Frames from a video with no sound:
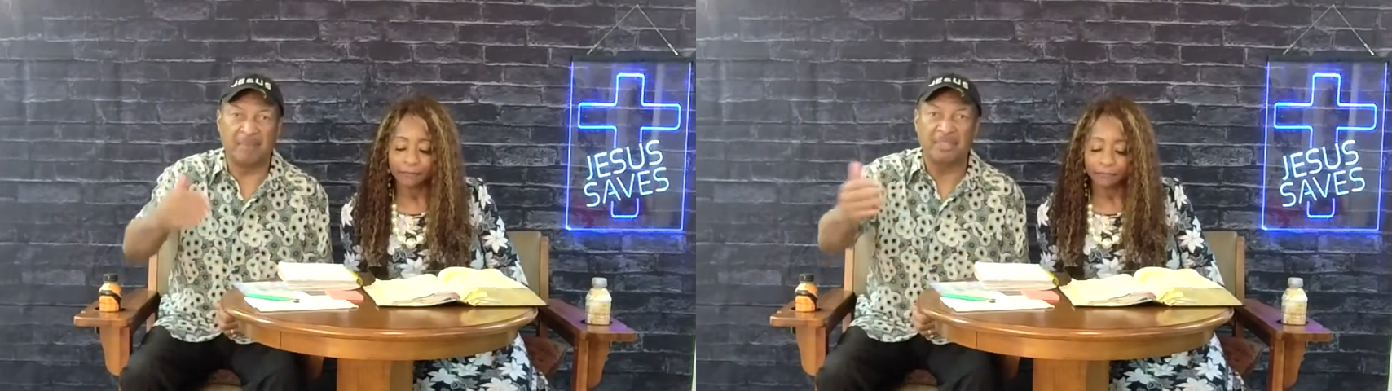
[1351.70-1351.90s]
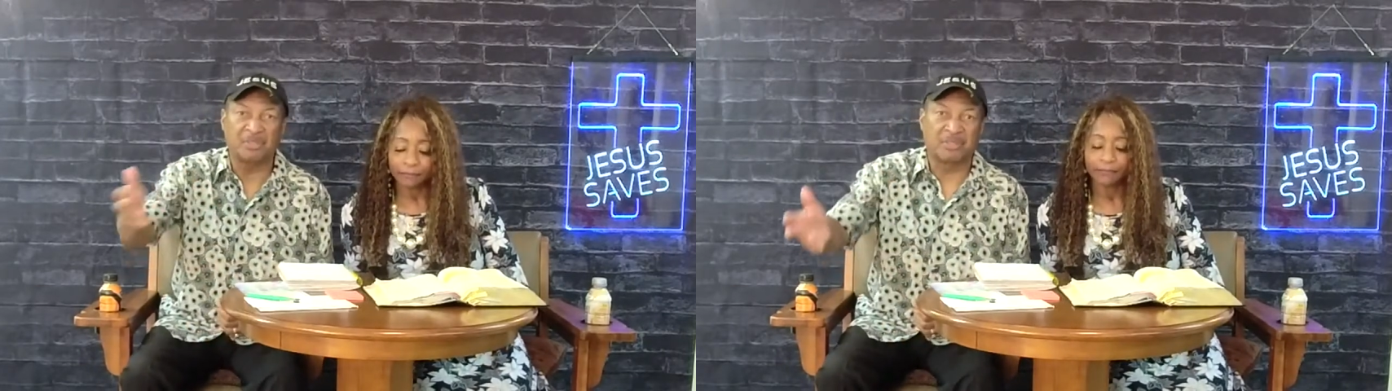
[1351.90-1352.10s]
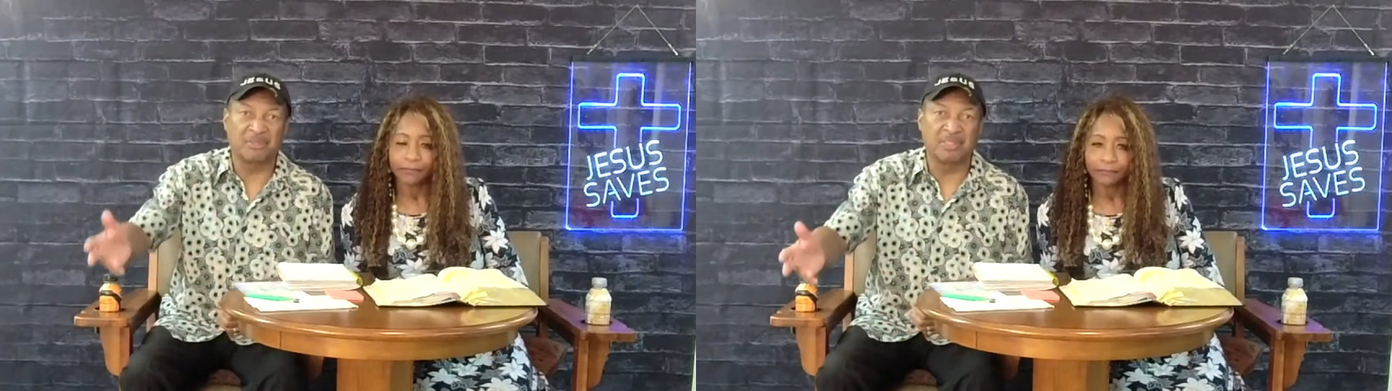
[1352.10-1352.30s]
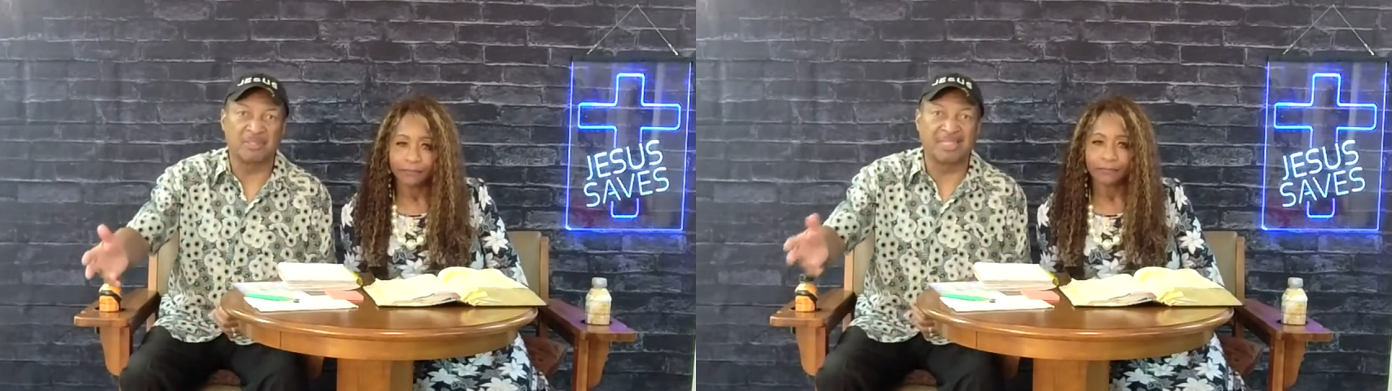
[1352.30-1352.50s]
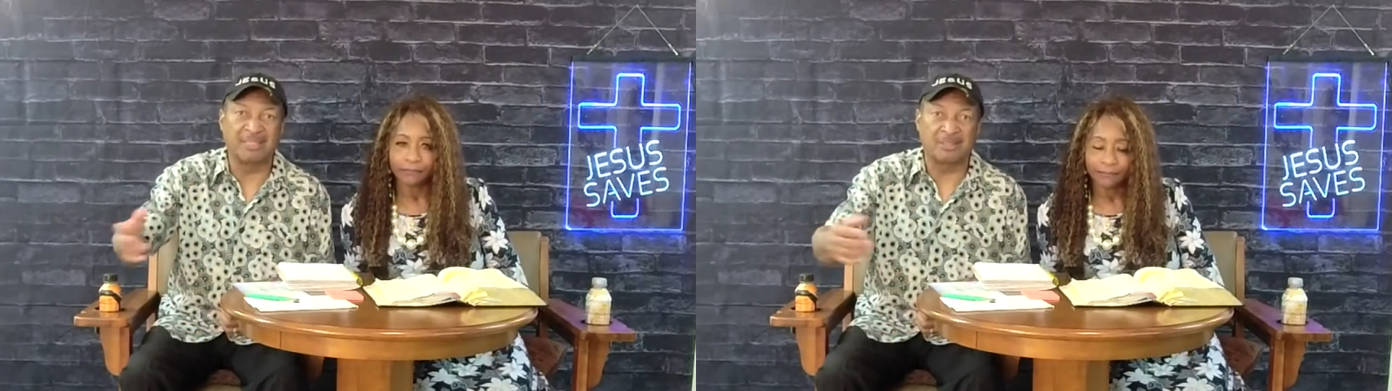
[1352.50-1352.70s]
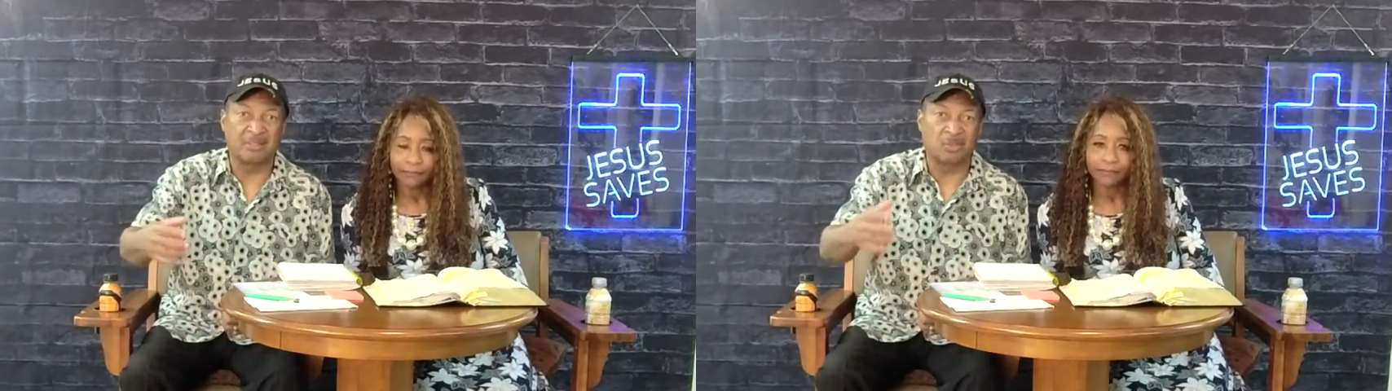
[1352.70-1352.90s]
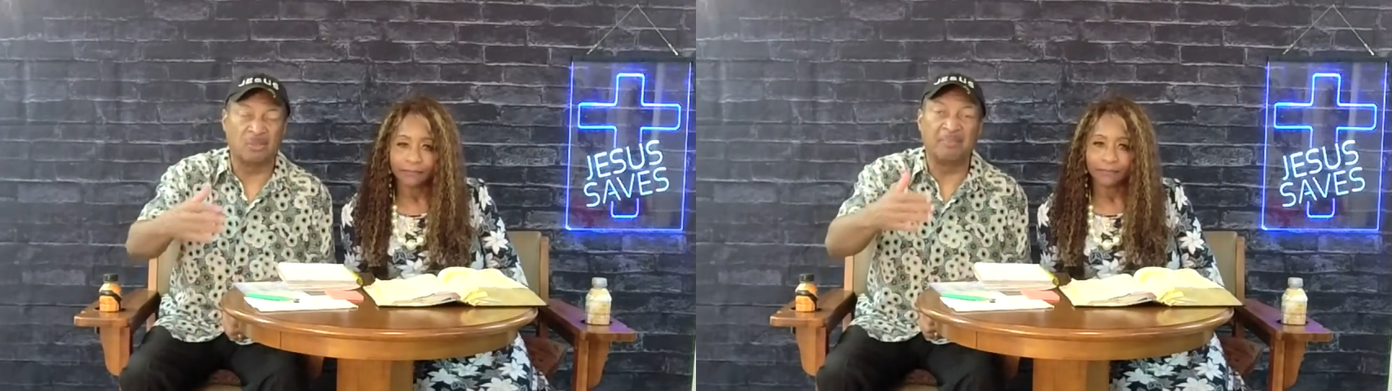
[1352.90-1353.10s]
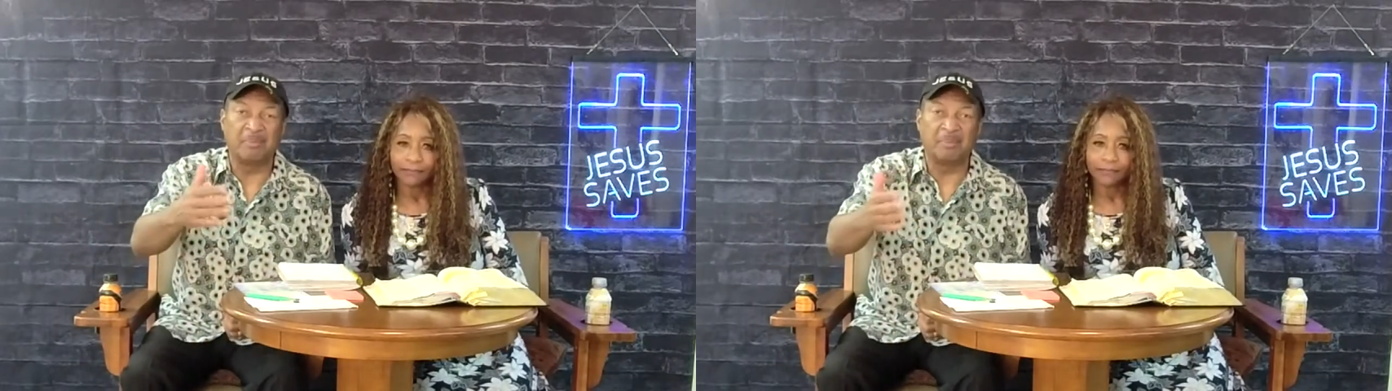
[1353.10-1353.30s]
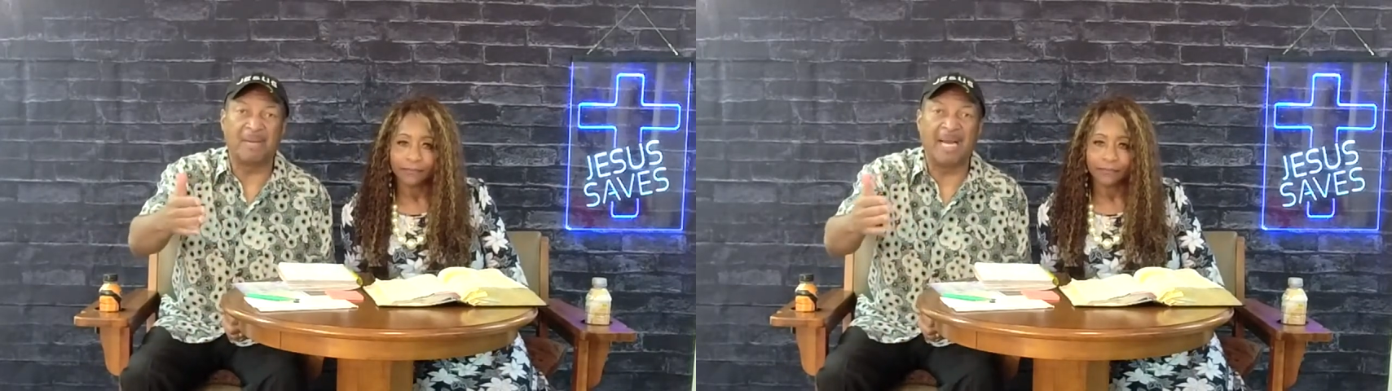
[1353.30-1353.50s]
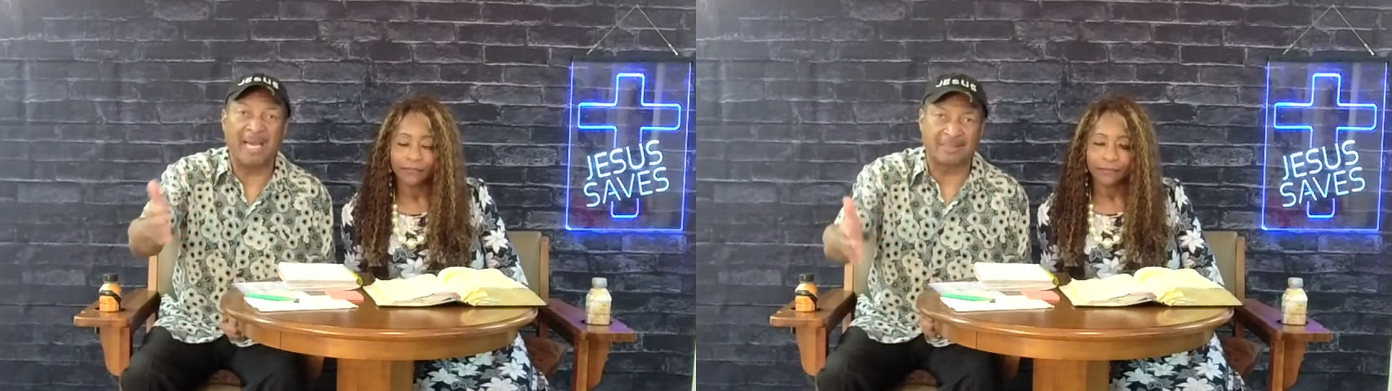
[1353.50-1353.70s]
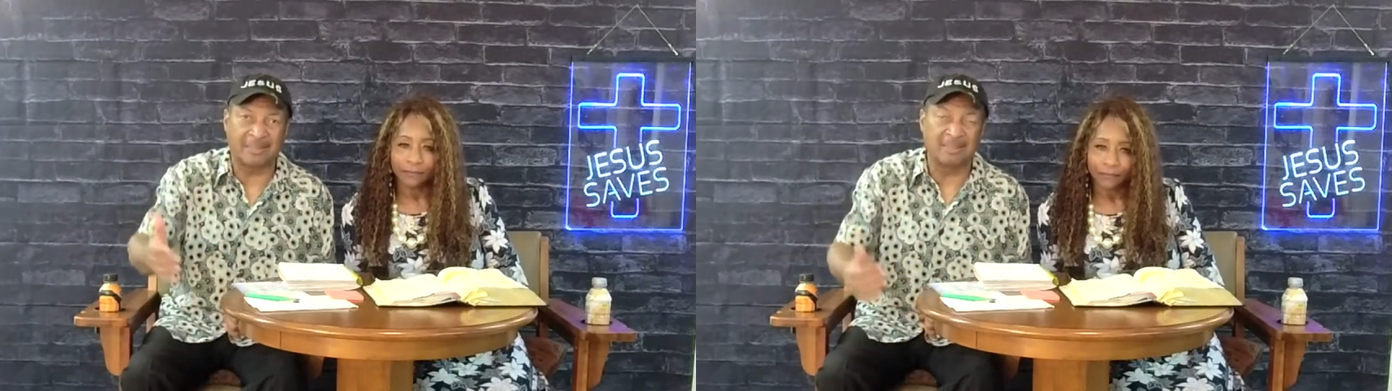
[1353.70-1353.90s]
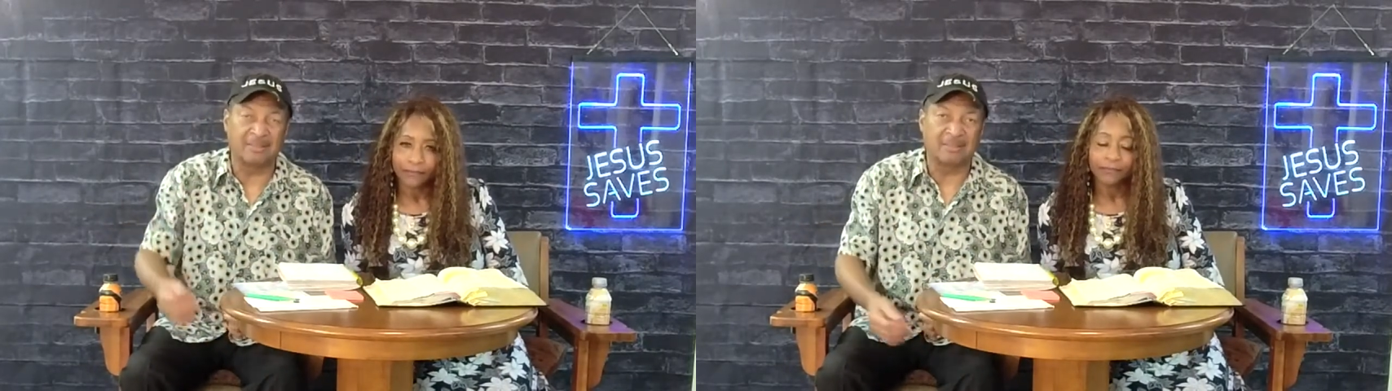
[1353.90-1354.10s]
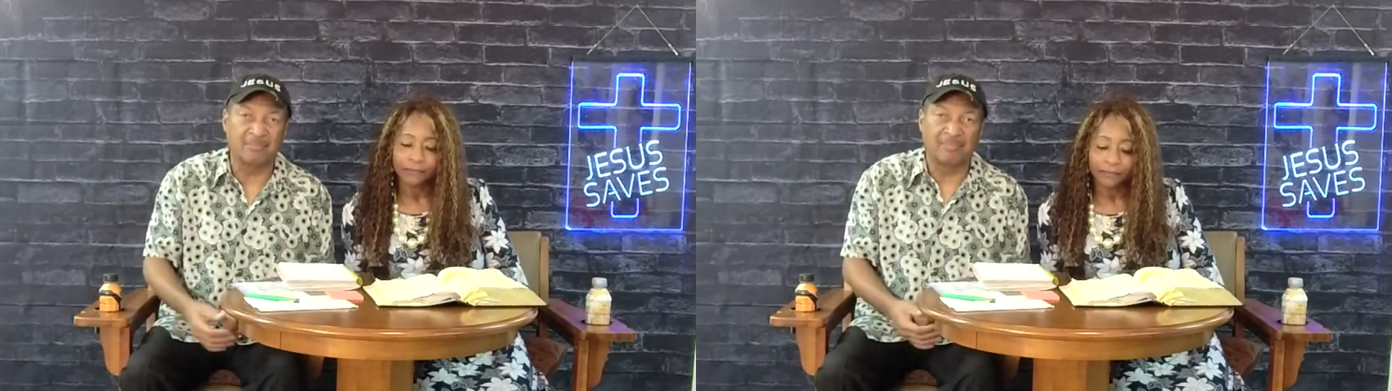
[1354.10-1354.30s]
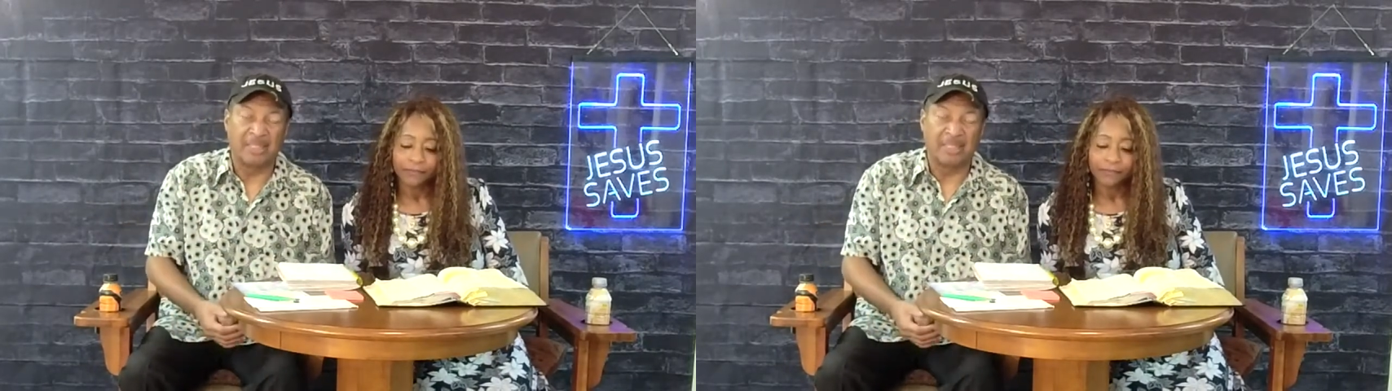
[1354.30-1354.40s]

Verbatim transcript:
Speaker 1: maybe certain diseases or maybe by accidents.